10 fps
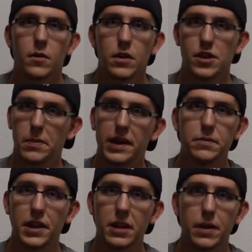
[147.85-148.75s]
Which I'm not
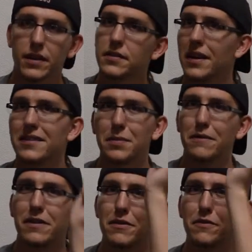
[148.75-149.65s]
complaining about because that's my
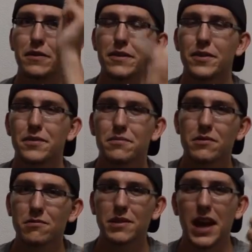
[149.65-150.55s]
favorite flavored
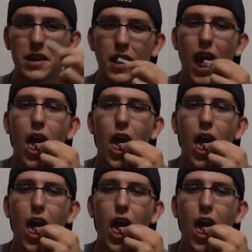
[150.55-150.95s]
candy.